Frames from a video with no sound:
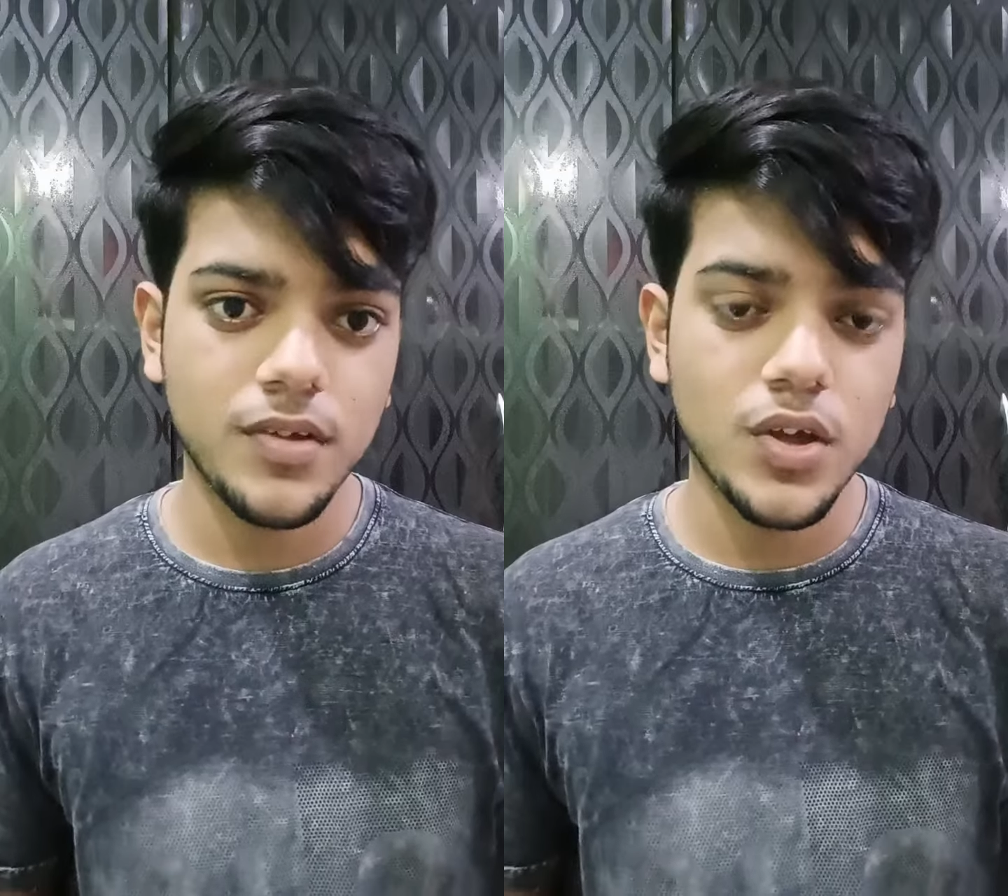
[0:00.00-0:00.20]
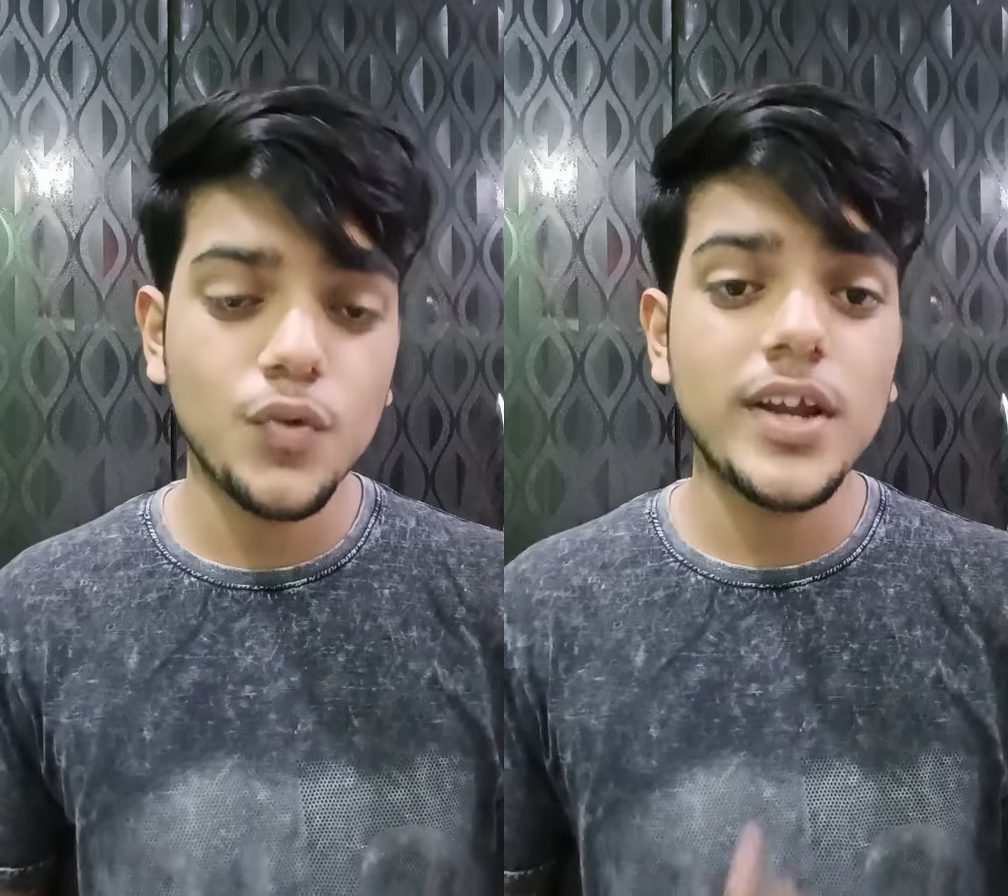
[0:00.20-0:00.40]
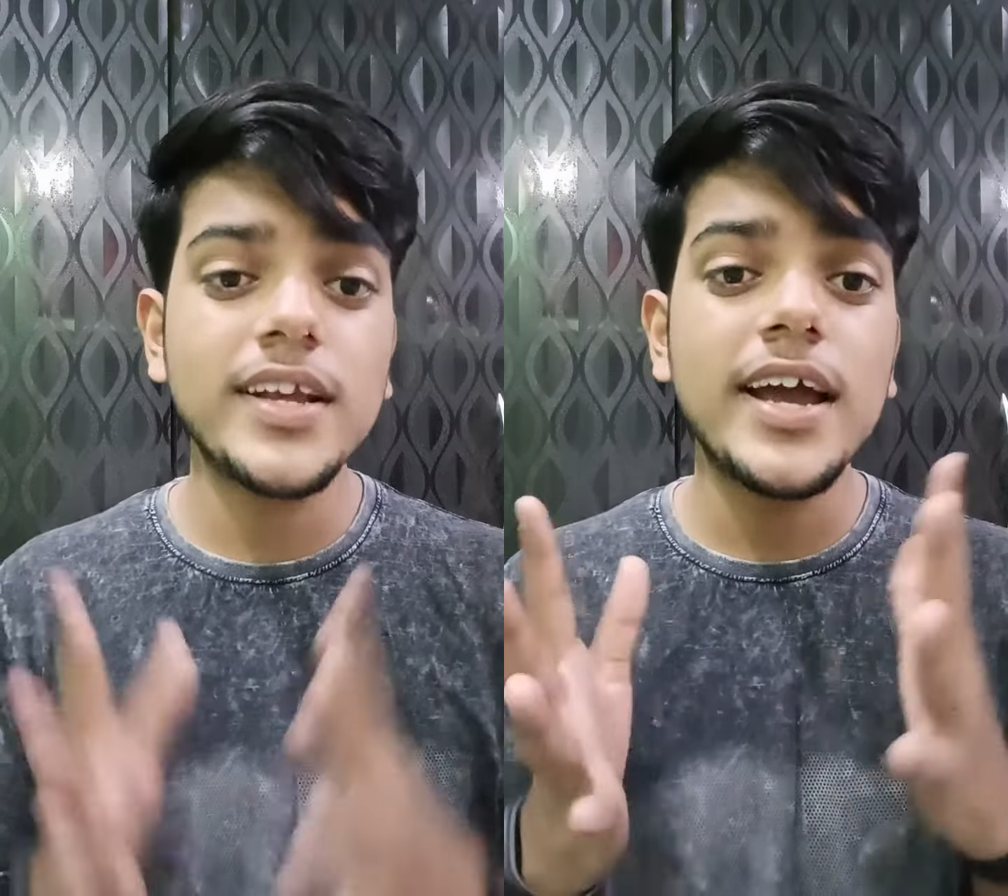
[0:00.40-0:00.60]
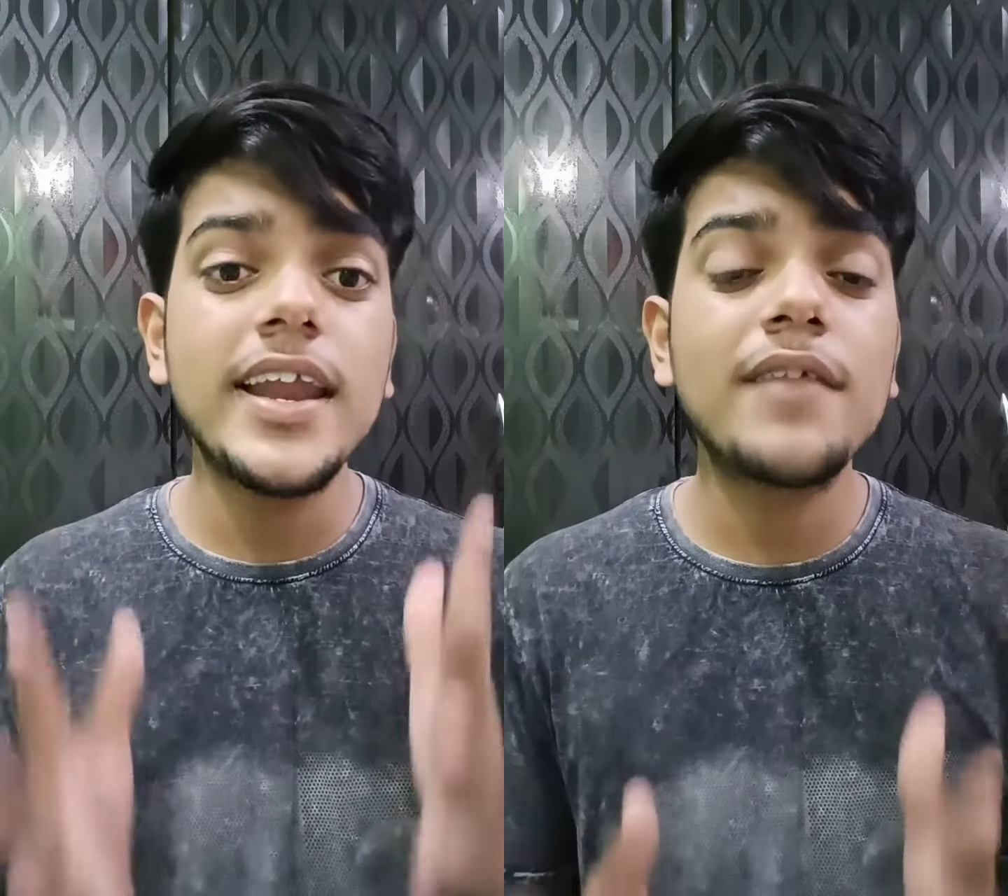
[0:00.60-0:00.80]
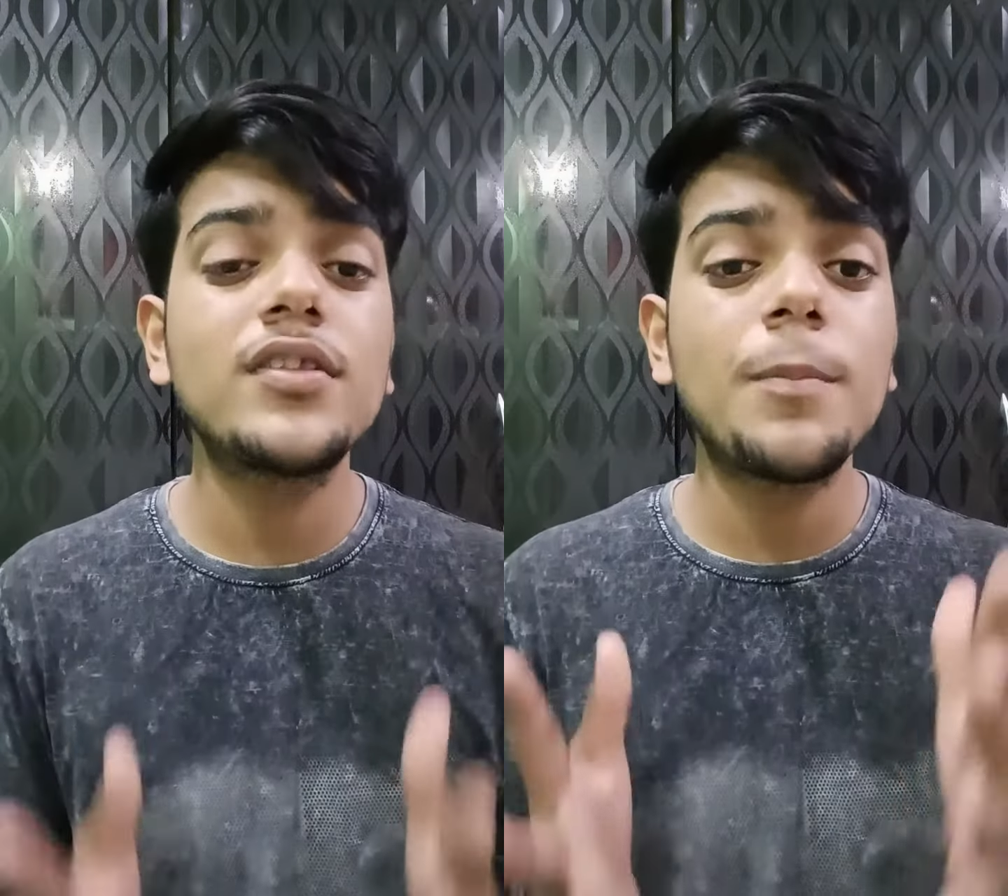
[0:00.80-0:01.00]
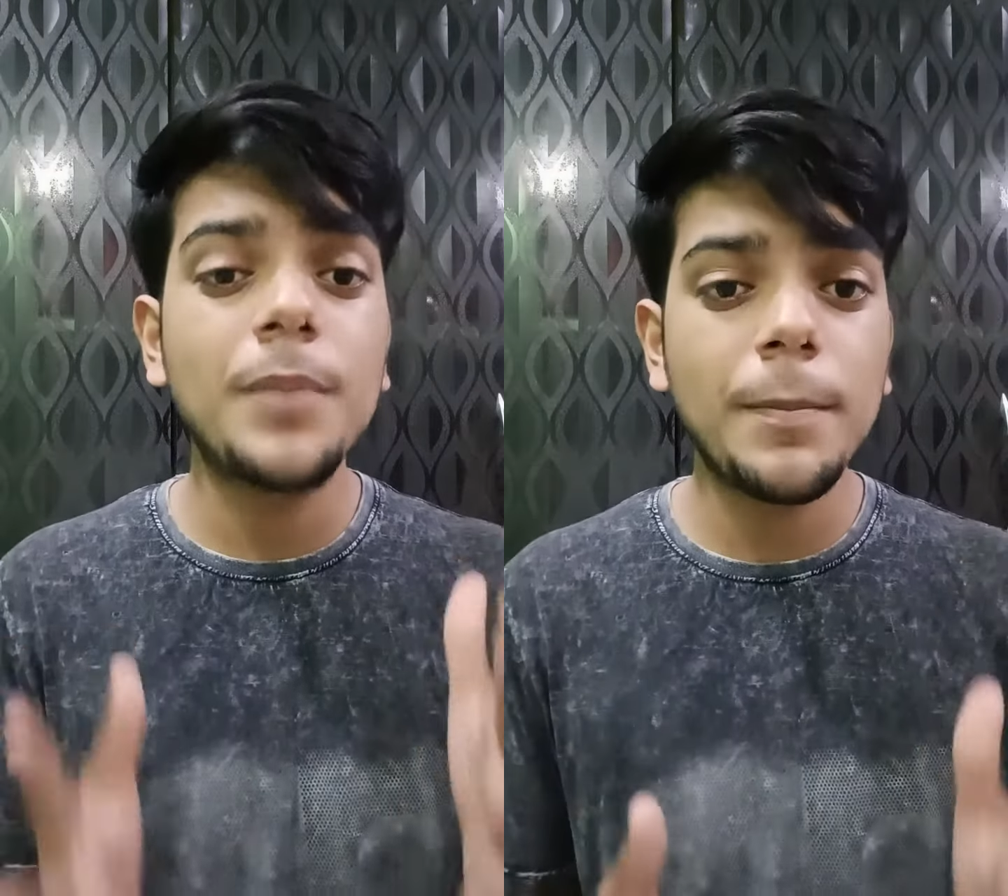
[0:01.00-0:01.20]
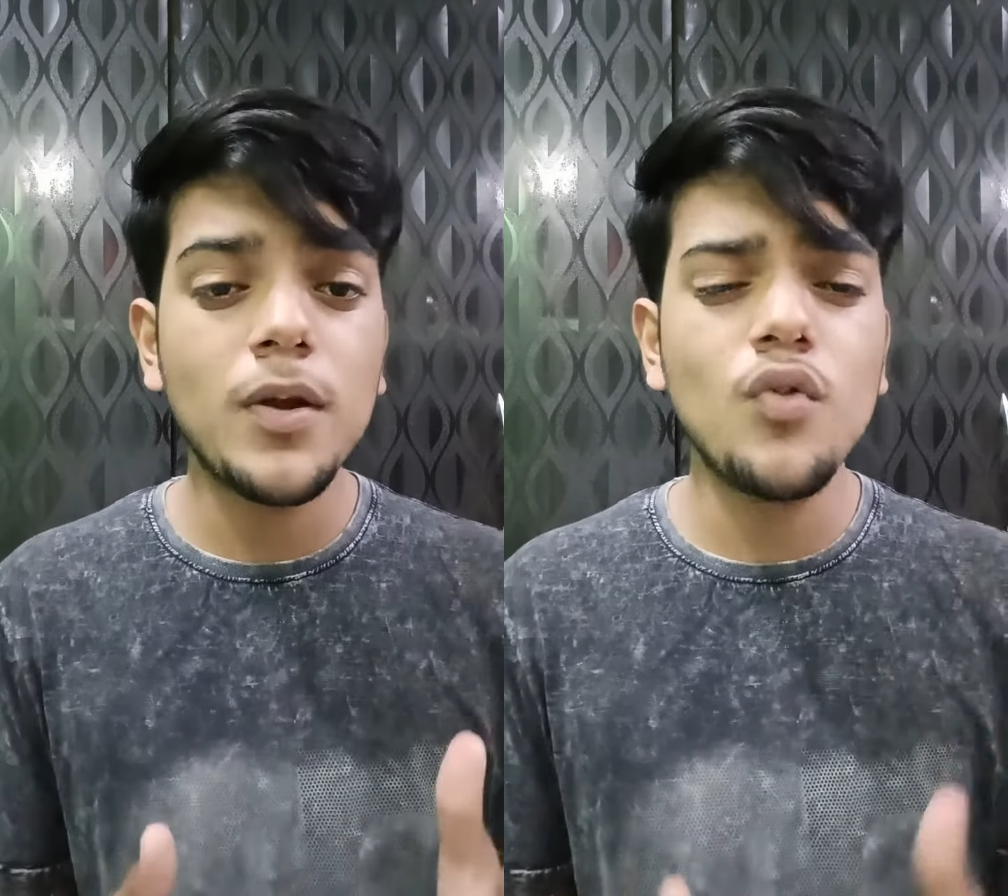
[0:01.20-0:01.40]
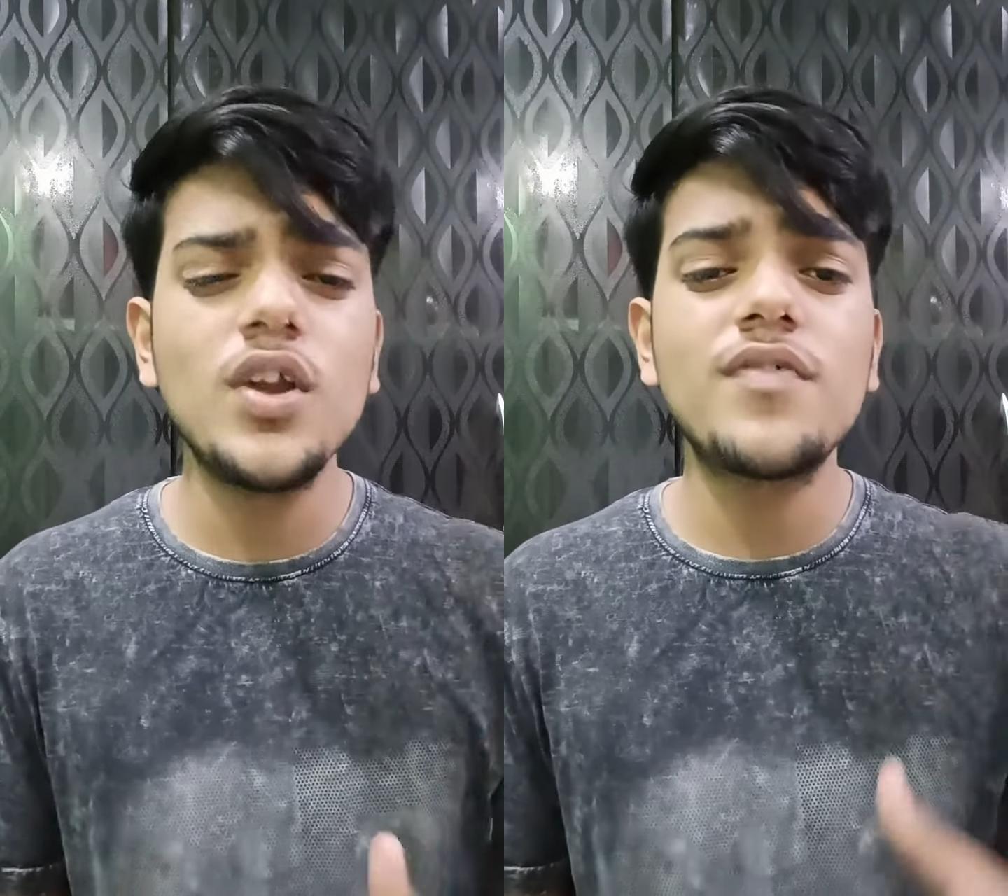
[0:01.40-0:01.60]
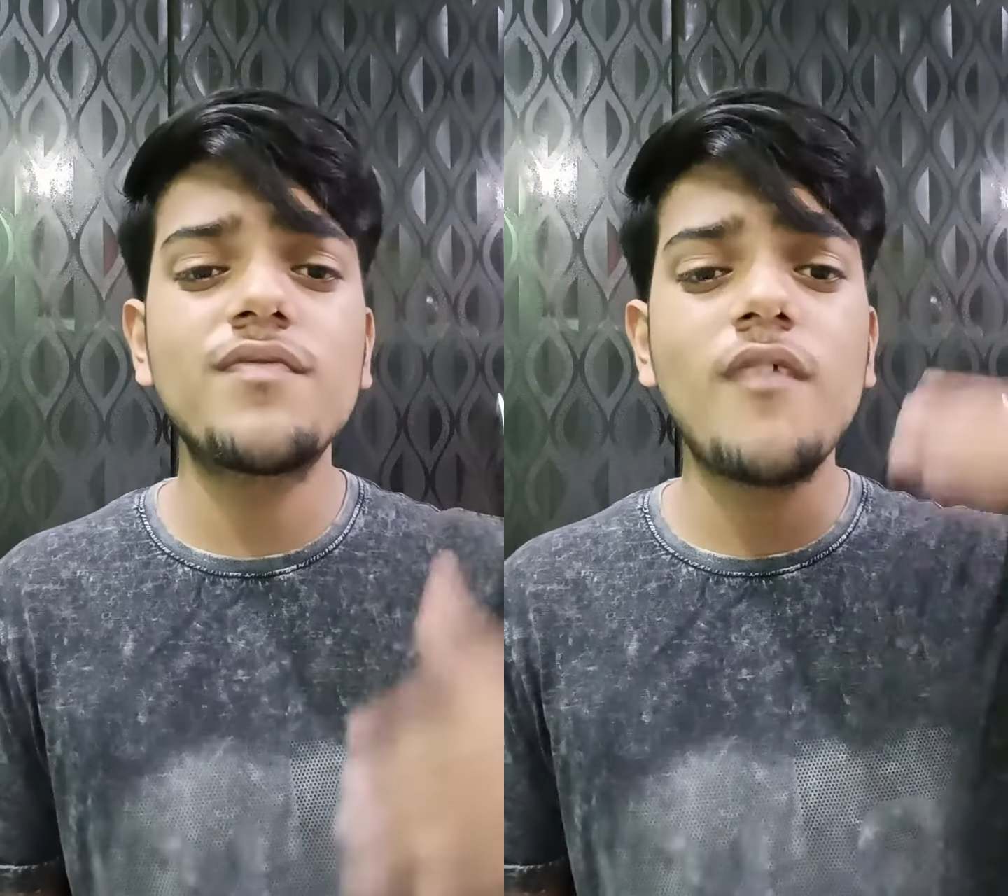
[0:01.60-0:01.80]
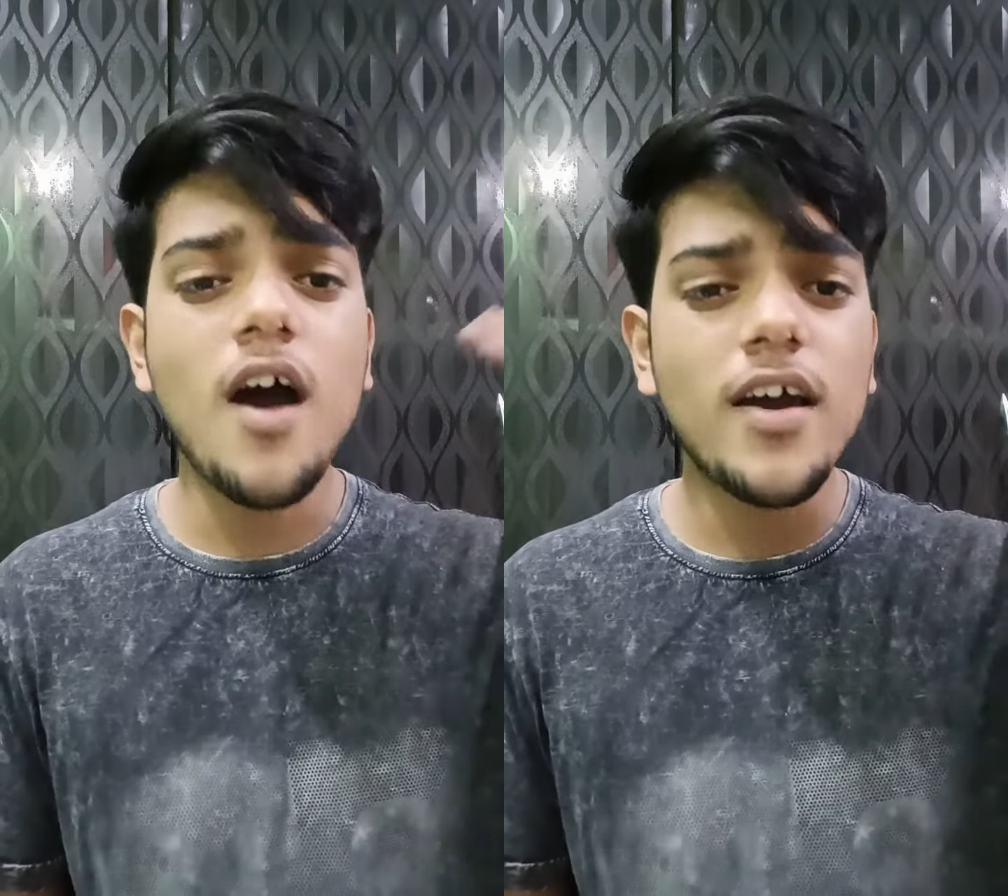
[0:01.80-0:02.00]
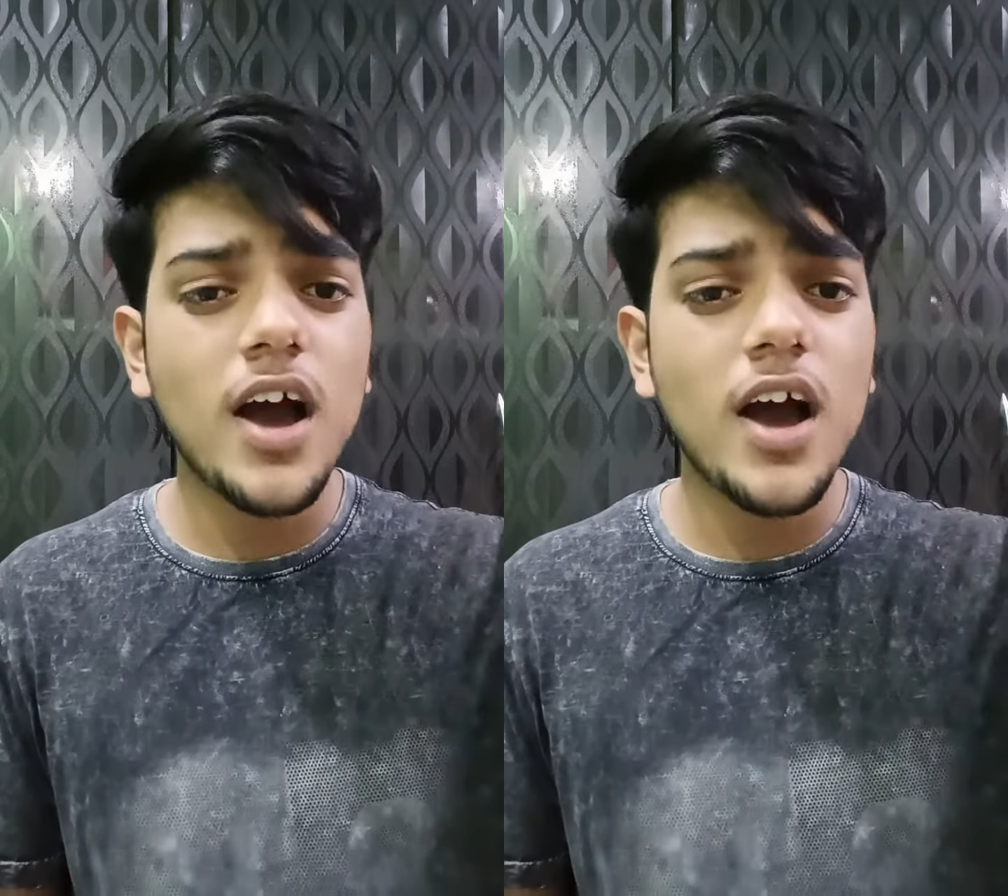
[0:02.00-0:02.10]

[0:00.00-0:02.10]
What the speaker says: You can connect with the people who live far